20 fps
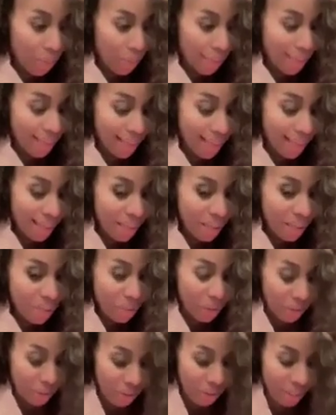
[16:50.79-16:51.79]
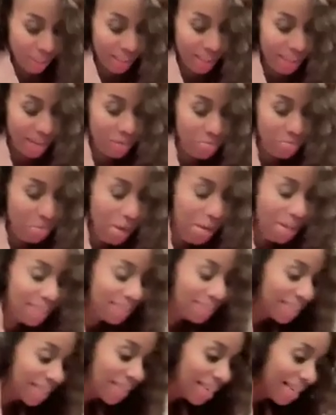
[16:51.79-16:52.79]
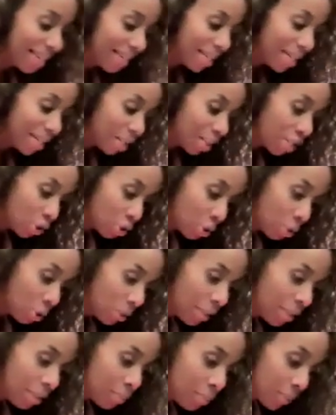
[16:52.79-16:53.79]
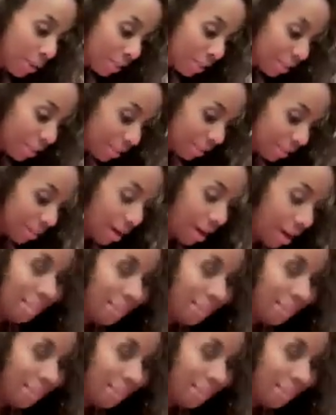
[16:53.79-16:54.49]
We think we're learning it, but controlling the breath is